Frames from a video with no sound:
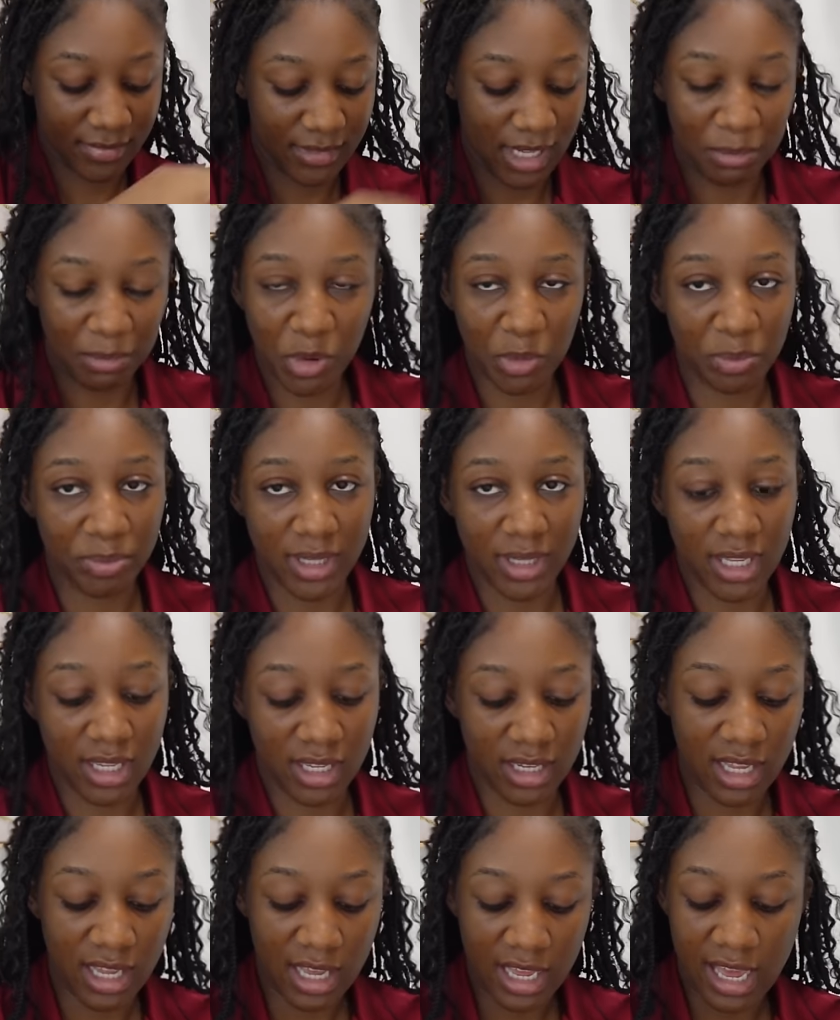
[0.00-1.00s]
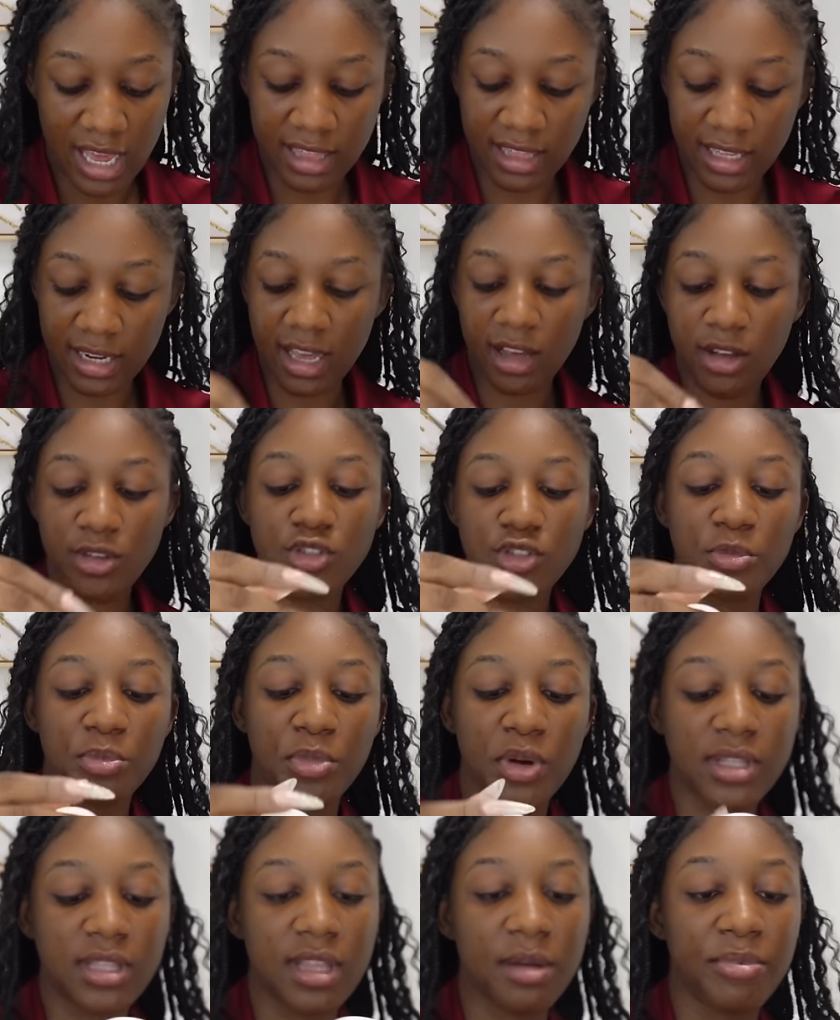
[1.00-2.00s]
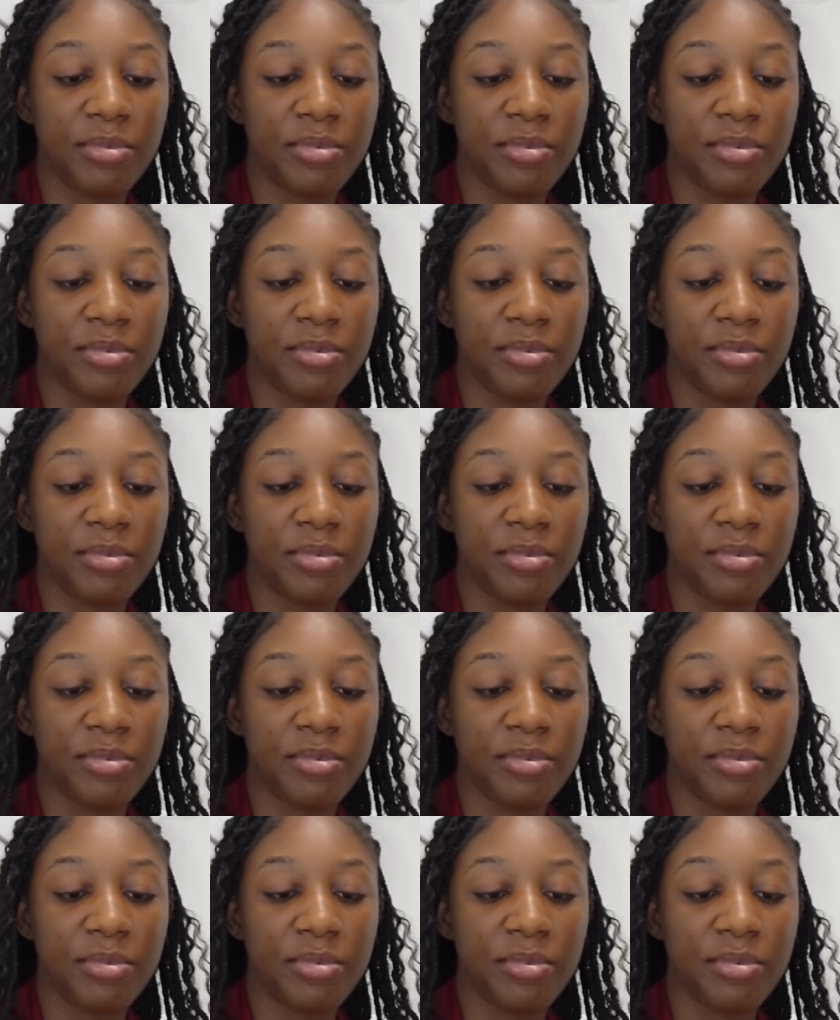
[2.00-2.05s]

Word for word: I'm not playing. And then I also bought the